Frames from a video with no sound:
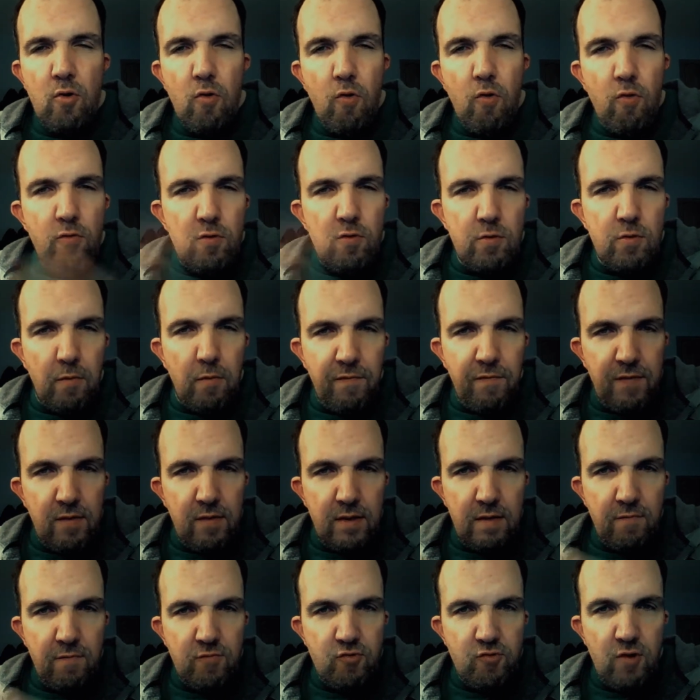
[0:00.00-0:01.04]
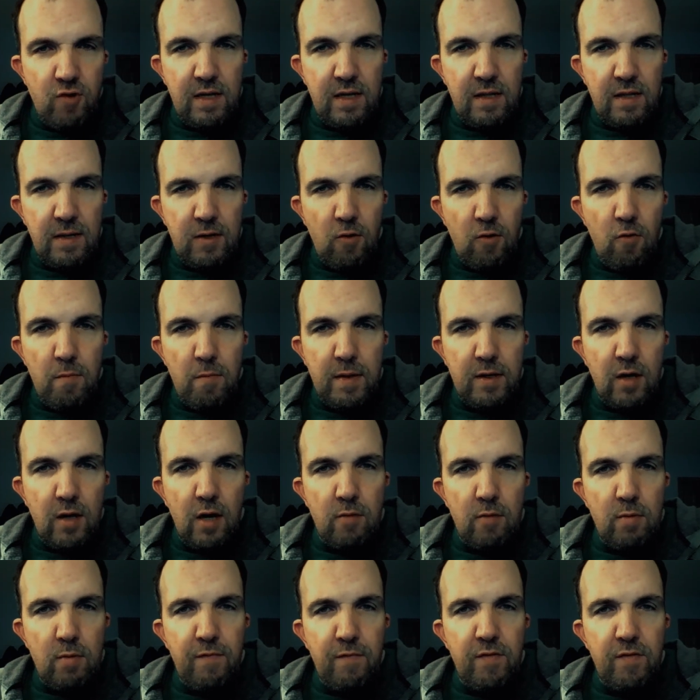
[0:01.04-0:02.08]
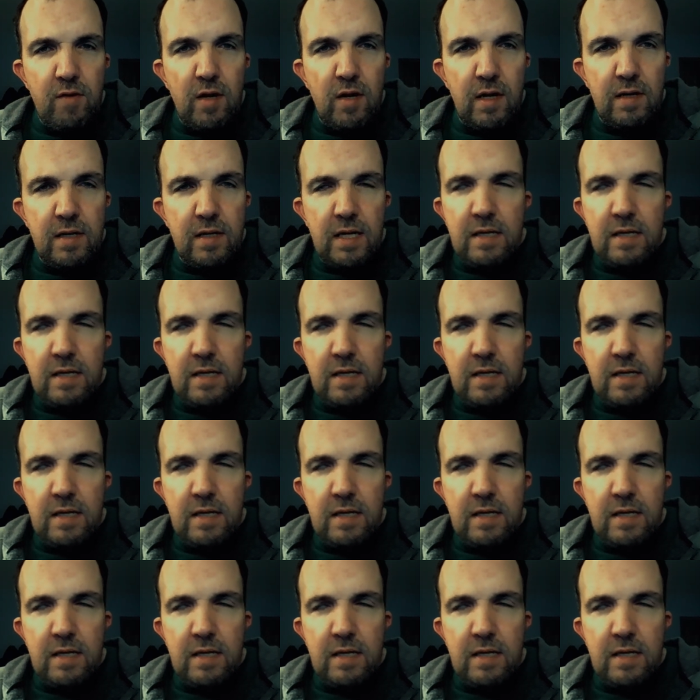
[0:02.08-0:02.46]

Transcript: horrible feeling of dread, like, oh my god, what have you done?